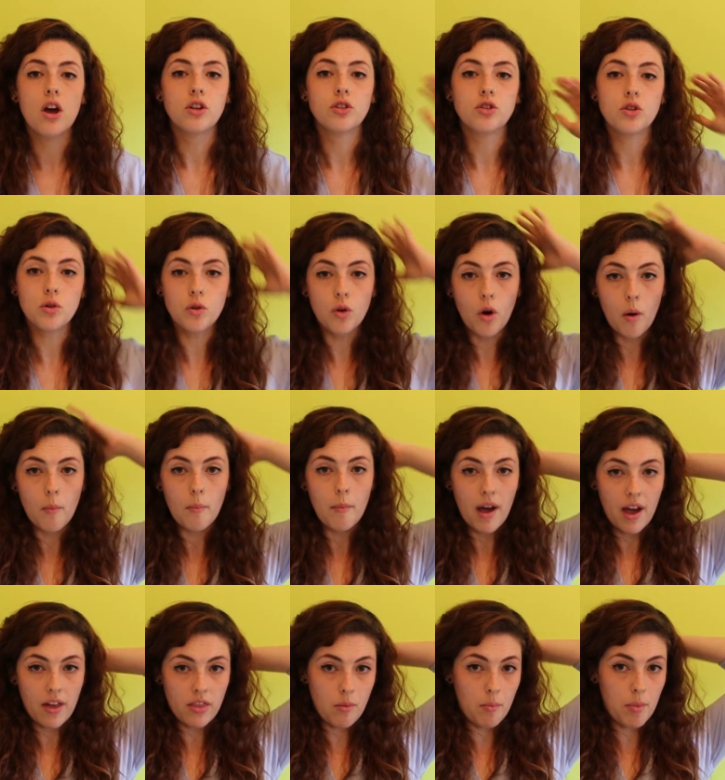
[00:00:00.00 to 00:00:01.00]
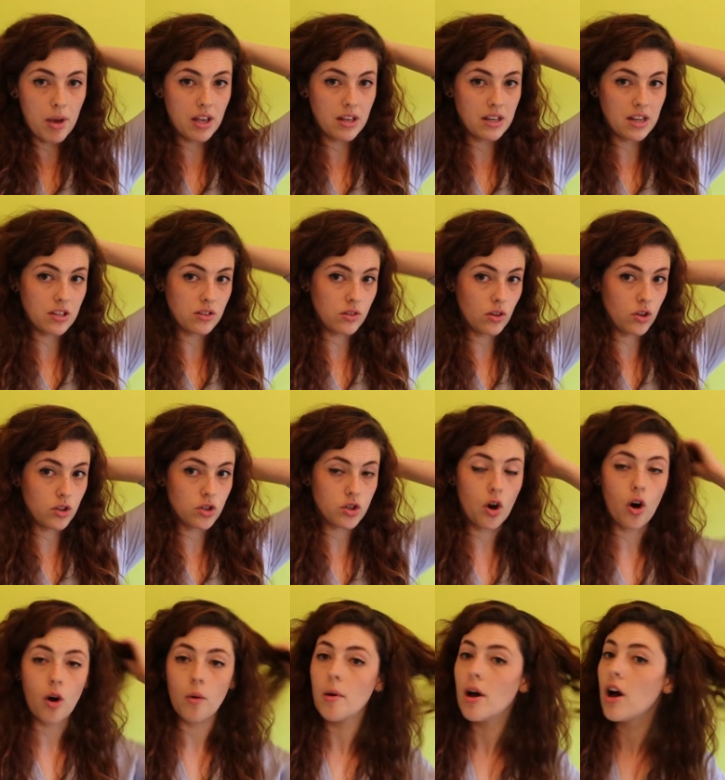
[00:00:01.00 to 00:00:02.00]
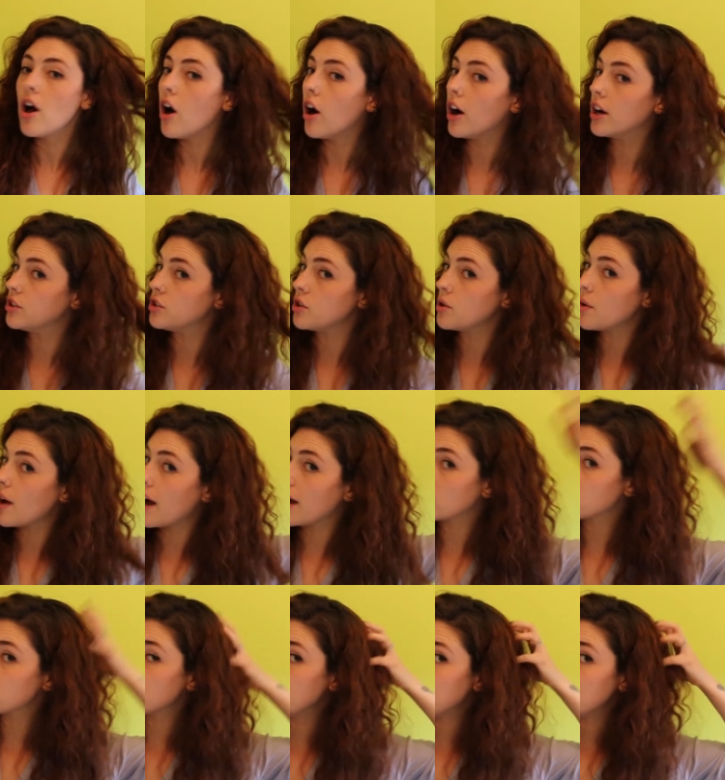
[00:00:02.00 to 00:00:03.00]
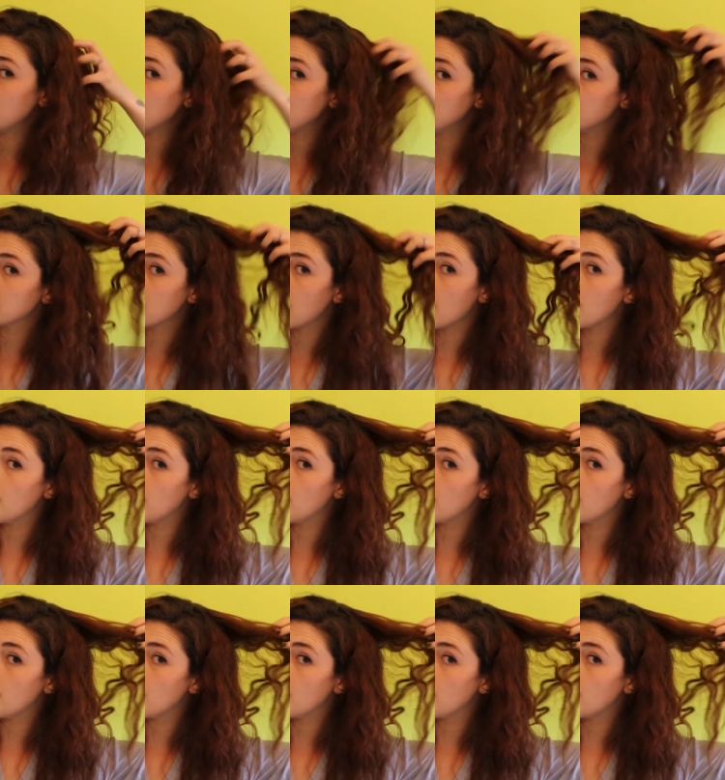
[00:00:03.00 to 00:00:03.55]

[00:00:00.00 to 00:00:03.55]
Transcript: to combat the bigness on the top. I do actually need